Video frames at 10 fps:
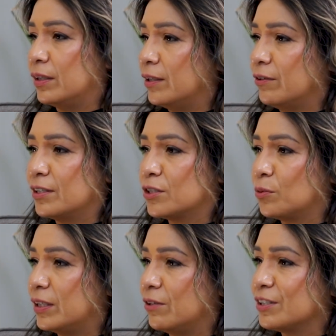here it is
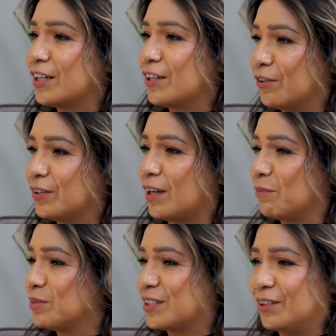20 years later, and
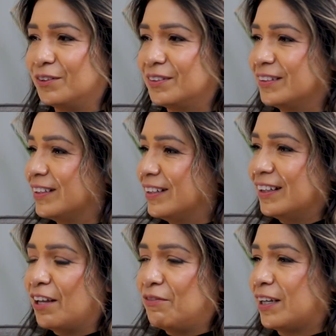I'm still
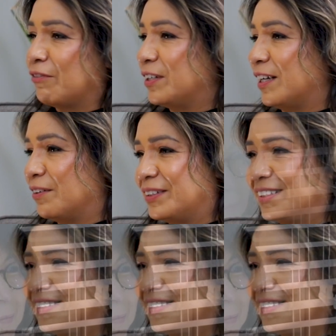loving every day of it.